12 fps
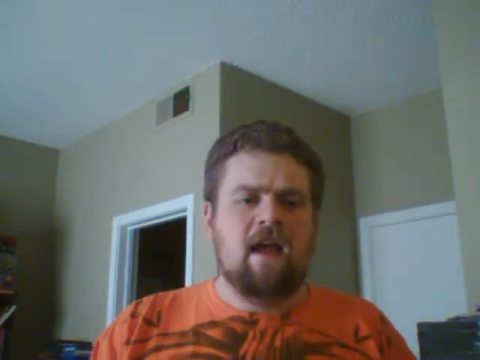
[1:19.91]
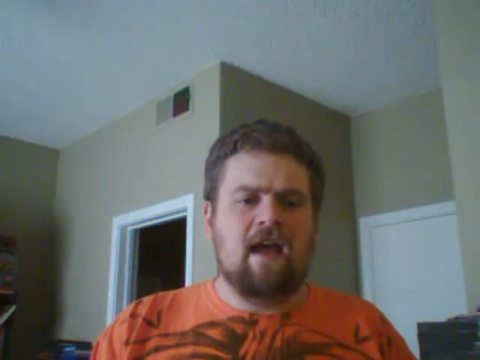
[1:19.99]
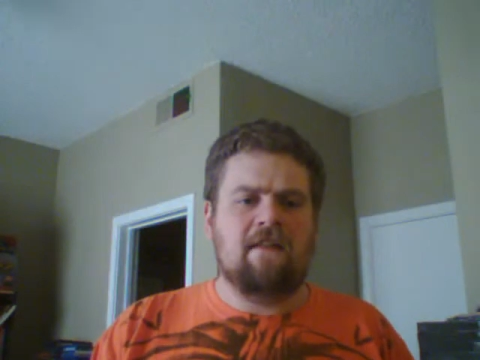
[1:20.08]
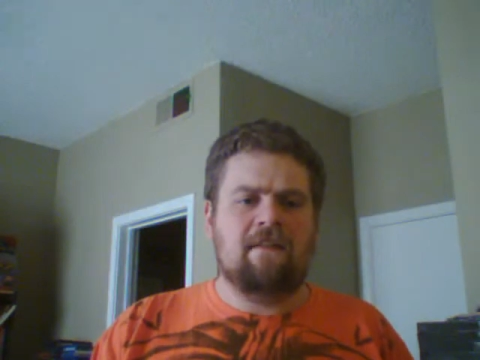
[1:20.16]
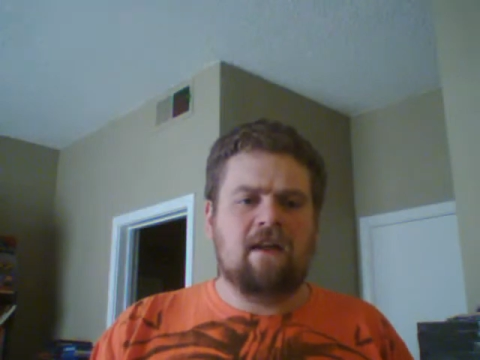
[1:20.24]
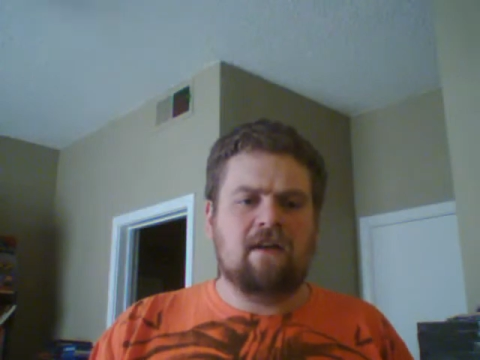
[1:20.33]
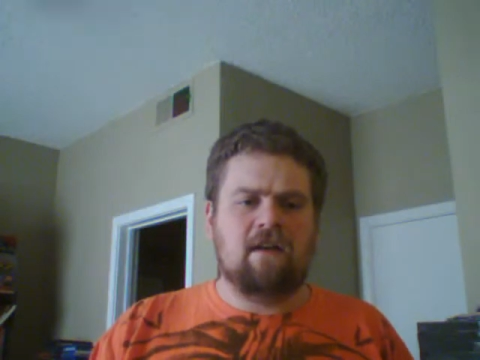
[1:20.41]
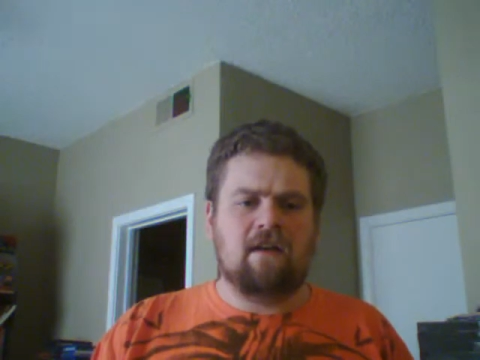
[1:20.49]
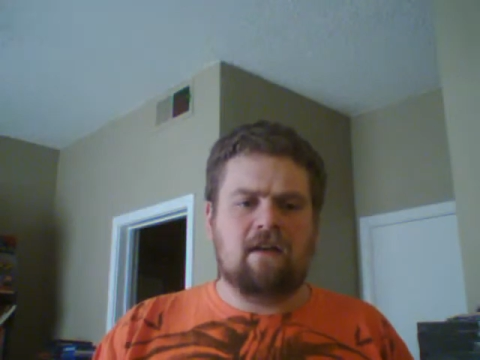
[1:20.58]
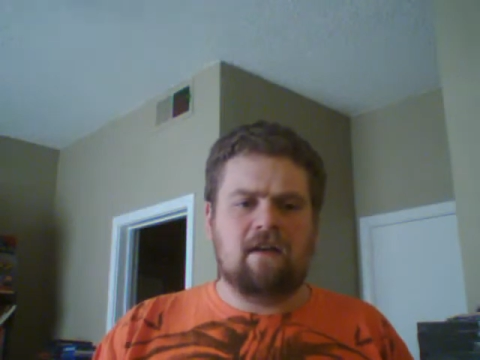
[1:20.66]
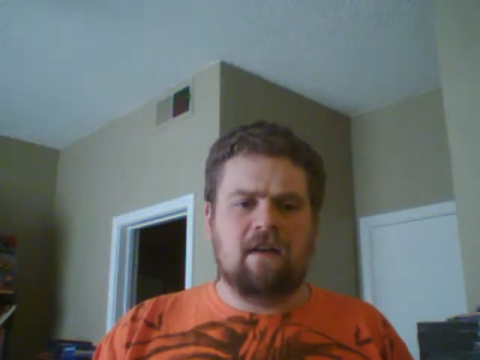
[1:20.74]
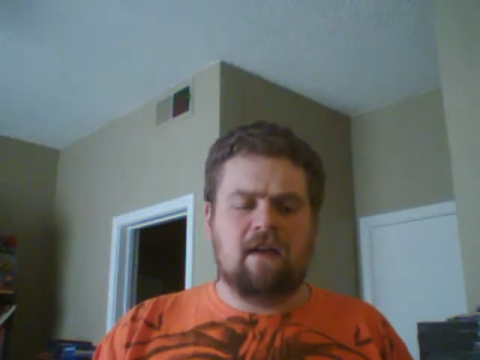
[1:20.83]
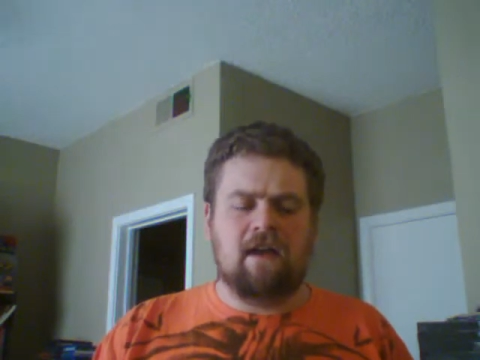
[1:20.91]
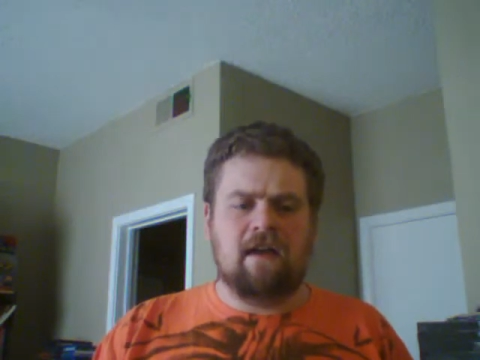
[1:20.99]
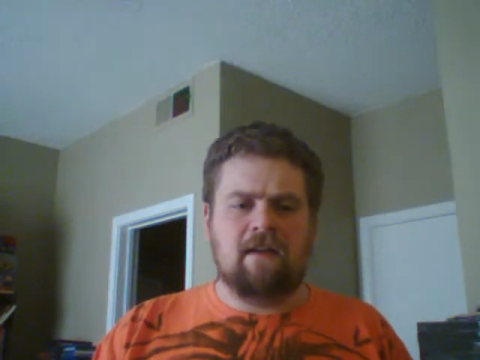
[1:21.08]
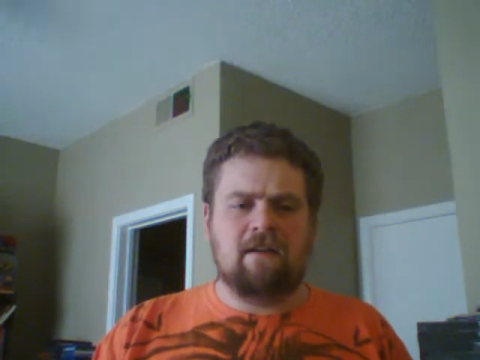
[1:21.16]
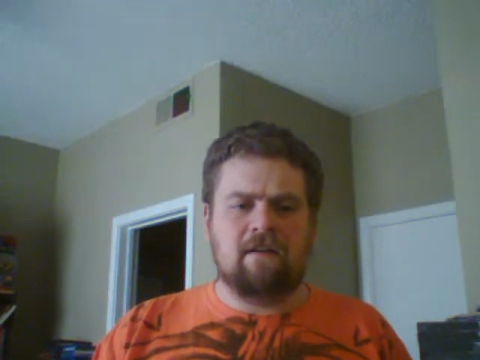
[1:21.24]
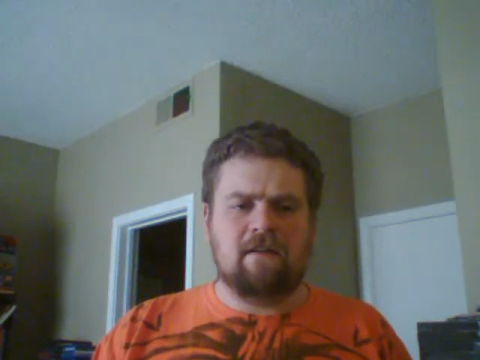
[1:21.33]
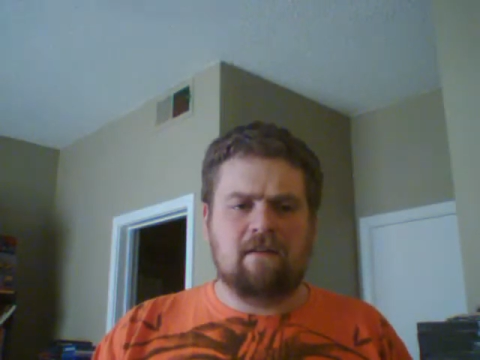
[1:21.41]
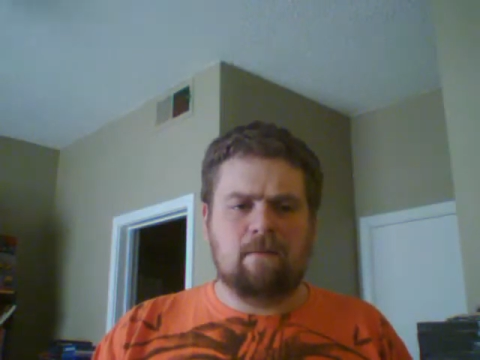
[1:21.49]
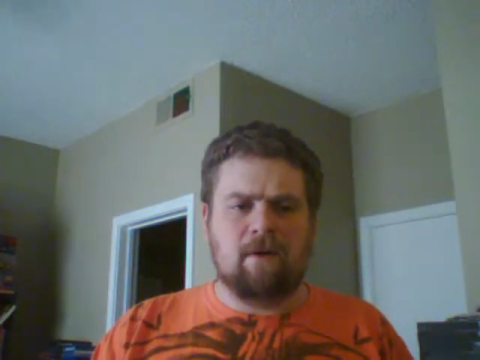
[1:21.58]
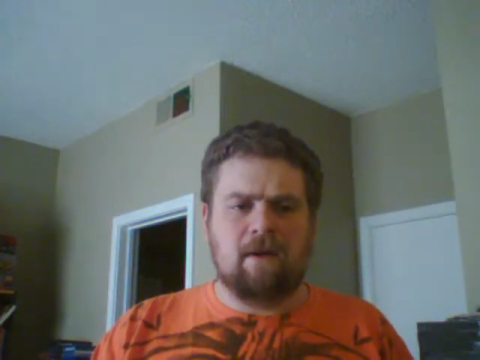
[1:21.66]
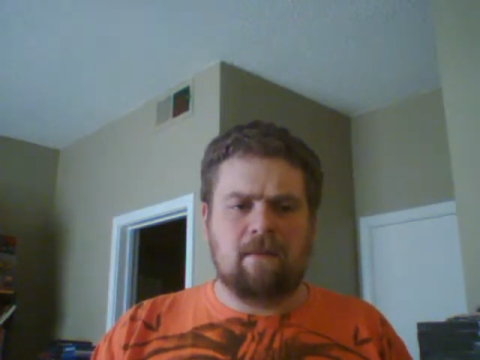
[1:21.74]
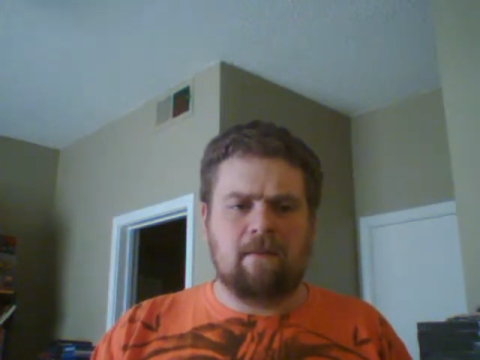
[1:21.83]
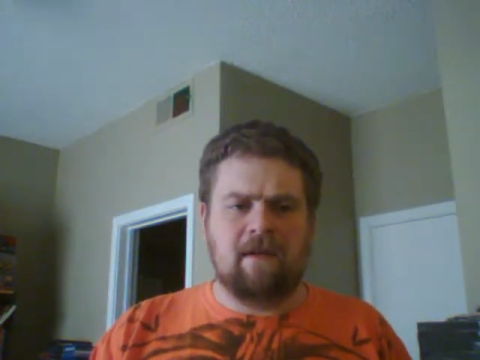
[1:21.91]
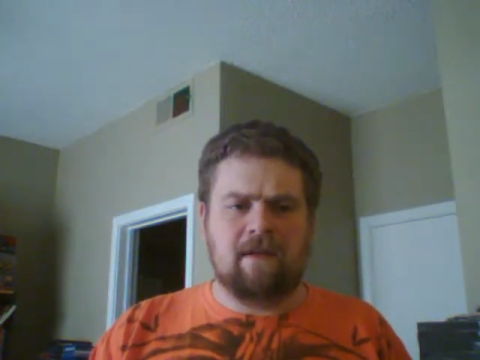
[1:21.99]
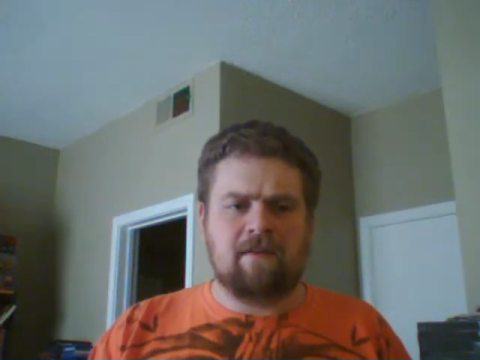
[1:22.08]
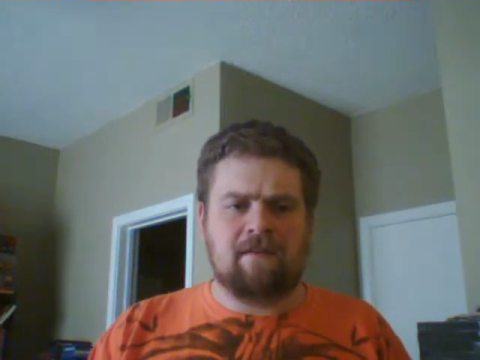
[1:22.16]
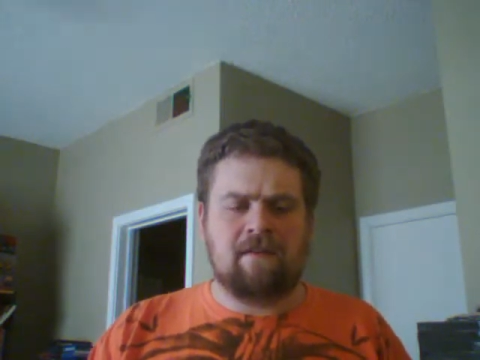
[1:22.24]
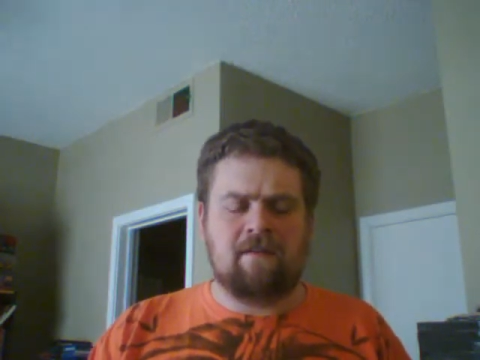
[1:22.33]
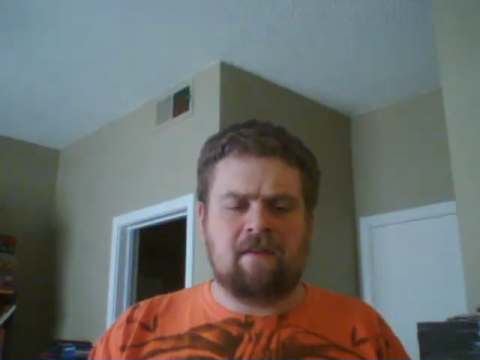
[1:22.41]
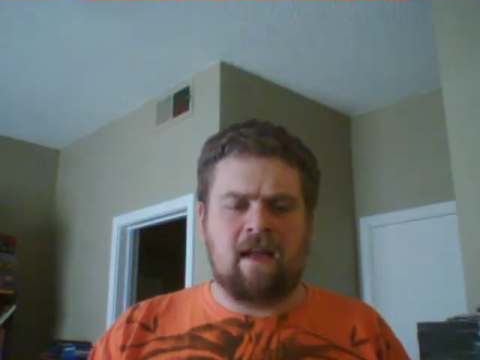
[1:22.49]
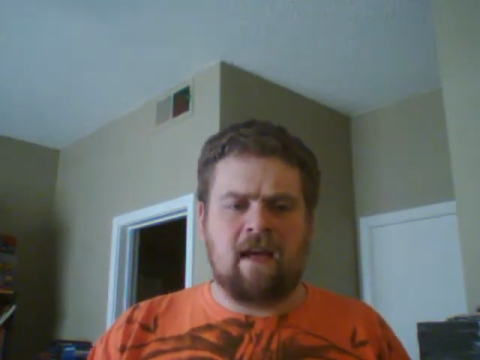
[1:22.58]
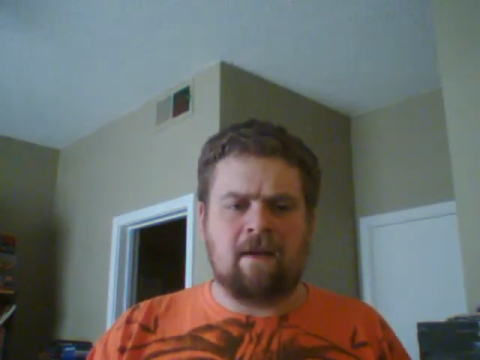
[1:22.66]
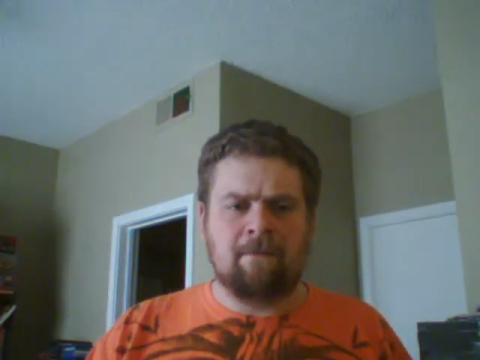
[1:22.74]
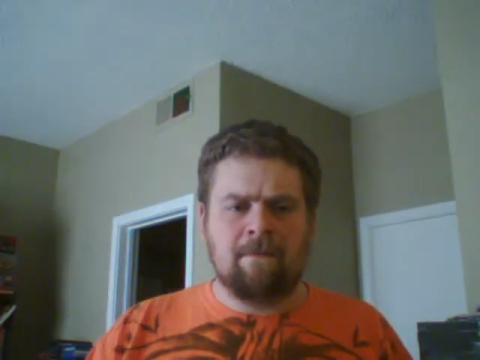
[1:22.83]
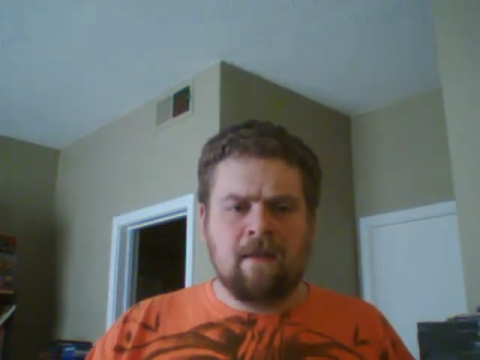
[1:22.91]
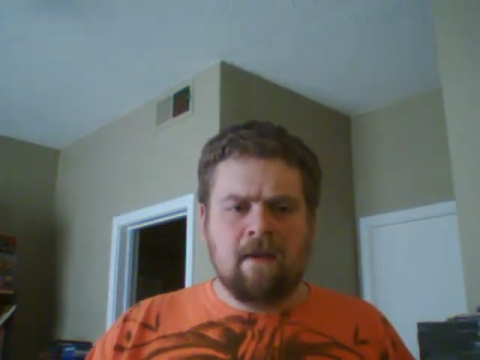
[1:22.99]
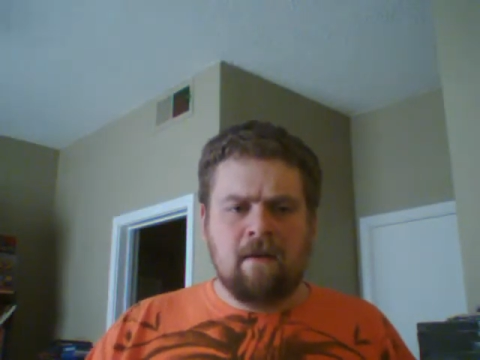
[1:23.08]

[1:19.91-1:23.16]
and they and the problem is is that